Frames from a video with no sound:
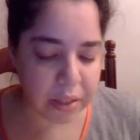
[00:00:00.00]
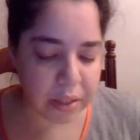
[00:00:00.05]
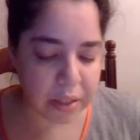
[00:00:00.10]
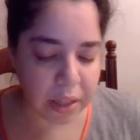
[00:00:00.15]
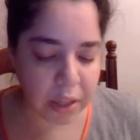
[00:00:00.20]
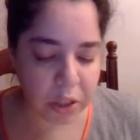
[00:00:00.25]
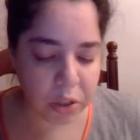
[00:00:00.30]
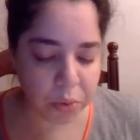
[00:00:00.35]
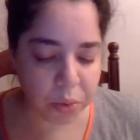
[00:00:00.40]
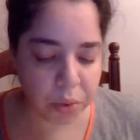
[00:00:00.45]

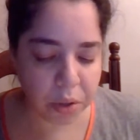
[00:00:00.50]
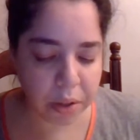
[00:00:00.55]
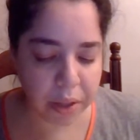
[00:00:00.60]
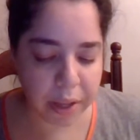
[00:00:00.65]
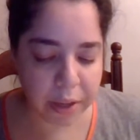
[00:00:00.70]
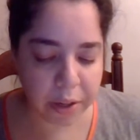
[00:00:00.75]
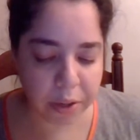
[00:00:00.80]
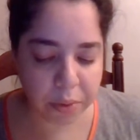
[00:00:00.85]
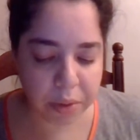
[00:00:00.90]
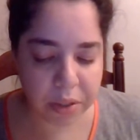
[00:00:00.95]
sexual
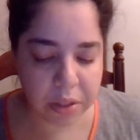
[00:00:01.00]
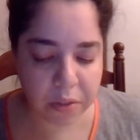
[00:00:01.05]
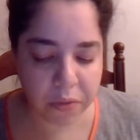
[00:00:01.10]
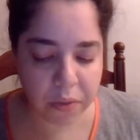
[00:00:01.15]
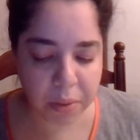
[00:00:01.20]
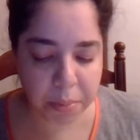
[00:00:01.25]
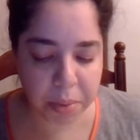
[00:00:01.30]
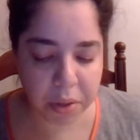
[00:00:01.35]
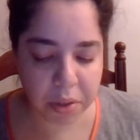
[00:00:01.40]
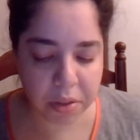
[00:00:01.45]
and aggressive
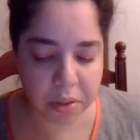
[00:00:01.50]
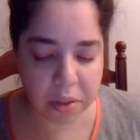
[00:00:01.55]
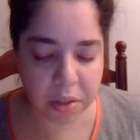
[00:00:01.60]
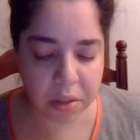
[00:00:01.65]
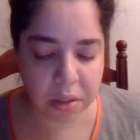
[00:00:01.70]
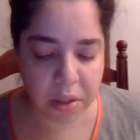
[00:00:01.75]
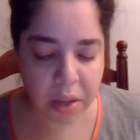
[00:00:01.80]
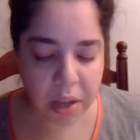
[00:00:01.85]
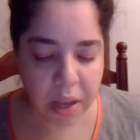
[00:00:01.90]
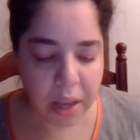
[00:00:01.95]

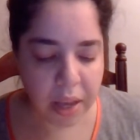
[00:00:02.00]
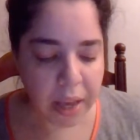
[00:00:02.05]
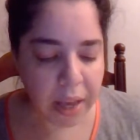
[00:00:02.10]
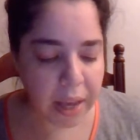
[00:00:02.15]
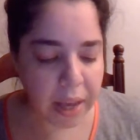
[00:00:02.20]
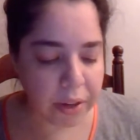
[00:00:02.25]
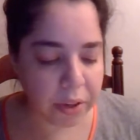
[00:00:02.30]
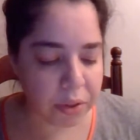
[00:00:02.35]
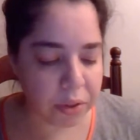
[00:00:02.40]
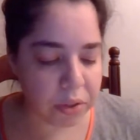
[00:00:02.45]
impulses
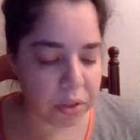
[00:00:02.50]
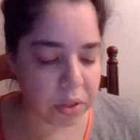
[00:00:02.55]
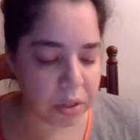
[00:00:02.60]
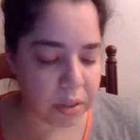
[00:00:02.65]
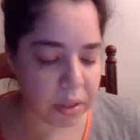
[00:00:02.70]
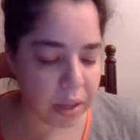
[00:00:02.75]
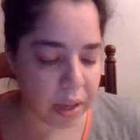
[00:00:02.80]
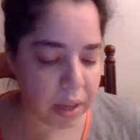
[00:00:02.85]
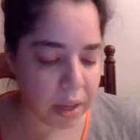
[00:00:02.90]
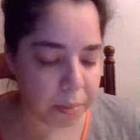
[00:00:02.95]
and
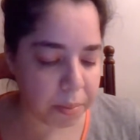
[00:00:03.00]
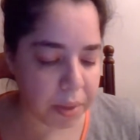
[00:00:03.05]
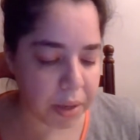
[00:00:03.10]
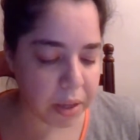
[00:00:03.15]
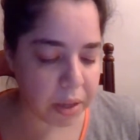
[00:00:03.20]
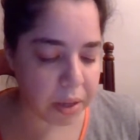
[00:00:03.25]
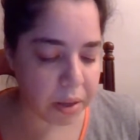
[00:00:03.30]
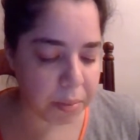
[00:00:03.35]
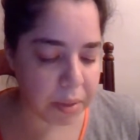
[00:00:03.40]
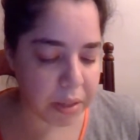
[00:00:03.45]
urges can
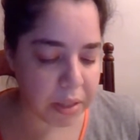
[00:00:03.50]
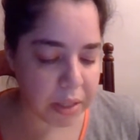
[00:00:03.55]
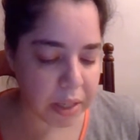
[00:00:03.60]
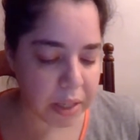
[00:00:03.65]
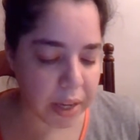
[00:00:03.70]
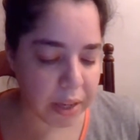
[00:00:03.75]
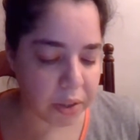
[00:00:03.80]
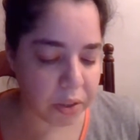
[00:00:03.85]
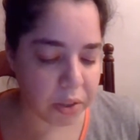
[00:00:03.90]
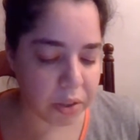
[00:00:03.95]
become
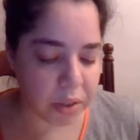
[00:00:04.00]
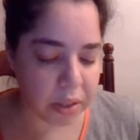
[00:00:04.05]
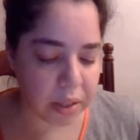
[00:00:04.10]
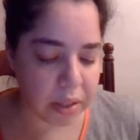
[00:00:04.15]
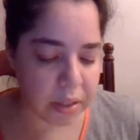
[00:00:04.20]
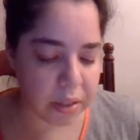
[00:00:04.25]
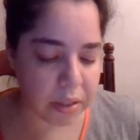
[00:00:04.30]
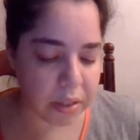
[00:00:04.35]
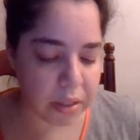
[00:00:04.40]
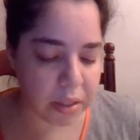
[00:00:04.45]
entangled
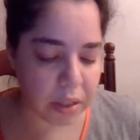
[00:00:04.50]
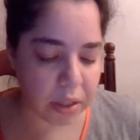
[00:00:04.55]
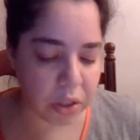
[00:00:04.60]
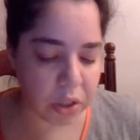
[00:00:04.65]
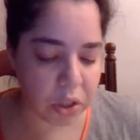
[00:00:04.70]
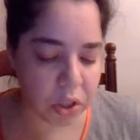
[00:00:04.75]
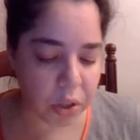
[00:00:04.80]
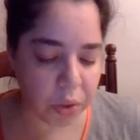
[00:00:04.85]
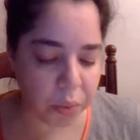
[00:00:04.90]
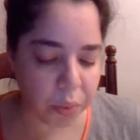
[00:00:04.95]
in
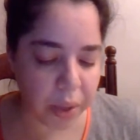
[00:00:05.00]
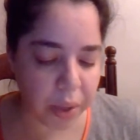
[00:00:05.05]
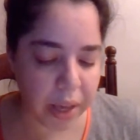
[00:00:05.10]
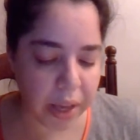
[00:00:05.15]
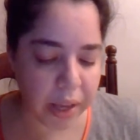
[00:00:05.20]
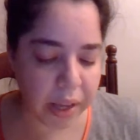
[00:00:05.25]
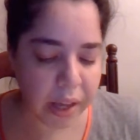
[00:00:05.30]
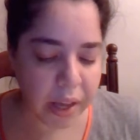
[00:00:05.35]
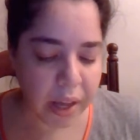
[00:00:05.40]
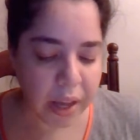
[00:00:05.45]
such a
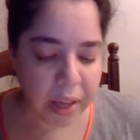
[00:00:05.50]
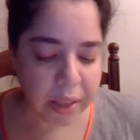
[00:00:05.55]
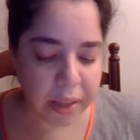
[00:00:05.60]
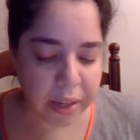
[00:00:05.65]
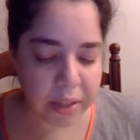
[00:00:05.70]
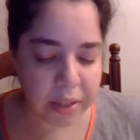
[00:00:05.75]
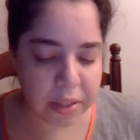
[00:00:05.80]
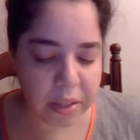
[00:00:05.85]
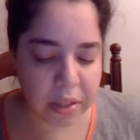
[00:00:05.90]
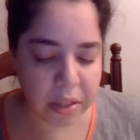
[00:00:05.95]
way
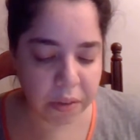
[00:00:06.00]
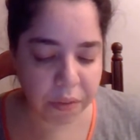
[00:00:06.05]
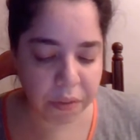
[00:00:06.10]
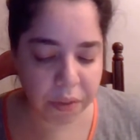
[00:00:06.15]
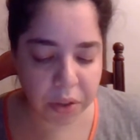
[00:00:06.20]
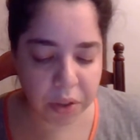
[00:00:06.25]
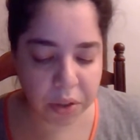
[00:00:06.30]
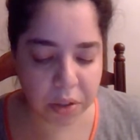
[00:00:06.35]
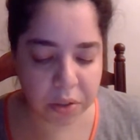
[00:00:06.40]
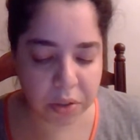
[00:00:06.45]
that it's
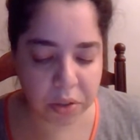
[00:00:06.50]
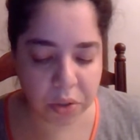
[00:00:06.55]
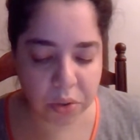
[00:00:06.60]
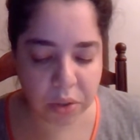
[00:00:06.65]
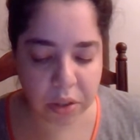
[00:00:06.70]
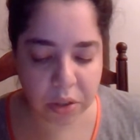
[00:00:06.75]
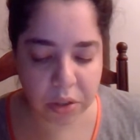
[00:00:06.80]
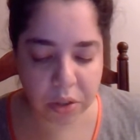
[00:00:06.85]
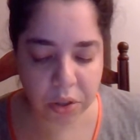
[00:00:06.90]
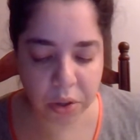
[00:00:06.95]
difficult to
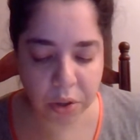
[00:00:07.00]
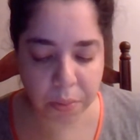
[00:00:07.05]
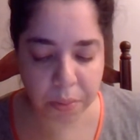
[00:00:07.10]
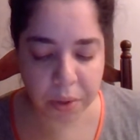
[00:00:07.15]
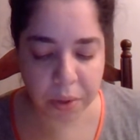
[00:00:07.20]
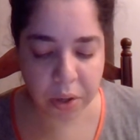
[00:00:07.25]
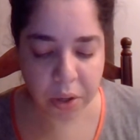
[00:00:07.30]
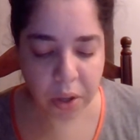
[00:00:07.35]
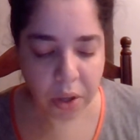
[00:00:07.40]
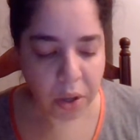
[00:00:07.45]

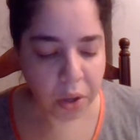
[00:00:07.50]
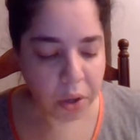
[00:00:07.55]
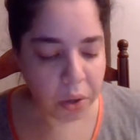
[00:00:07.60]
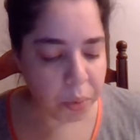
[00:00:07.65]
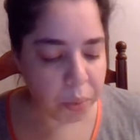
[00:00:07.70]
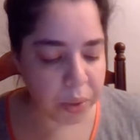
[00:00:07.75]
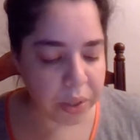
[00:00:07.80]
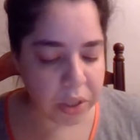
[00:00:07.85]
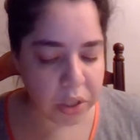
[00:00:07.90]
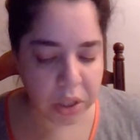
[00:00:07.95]
determine
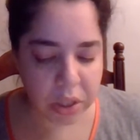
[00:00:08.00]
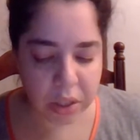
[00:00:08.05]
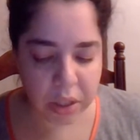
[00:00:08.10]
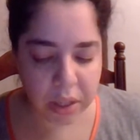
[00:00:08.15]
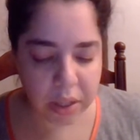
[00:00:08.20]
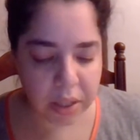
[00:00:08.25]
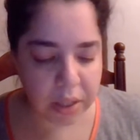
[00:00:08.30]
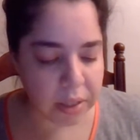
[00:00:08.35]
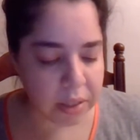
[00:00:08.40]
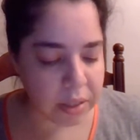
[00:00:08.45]
which
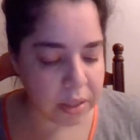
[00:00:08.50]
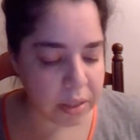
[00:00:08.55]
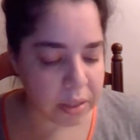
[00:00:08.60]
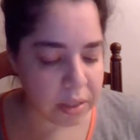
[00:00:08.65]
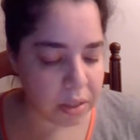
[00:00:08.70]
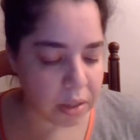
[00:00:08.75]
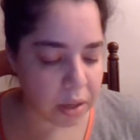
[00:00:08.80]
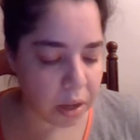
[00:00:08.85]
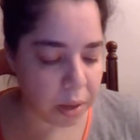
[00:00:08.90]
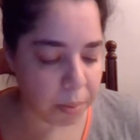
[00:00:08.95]
is
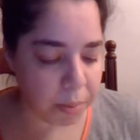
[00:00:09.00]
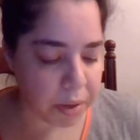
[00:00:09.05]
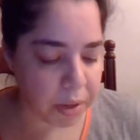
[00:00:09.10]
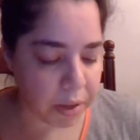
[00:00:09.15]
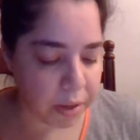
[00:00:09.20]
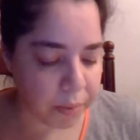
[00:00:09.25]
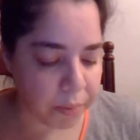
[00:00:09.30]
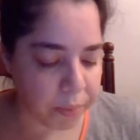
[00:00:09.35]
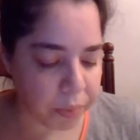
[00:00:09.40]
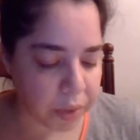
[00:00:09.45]

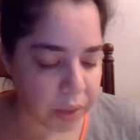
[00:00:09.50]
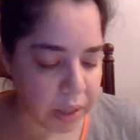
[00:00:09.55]
dominant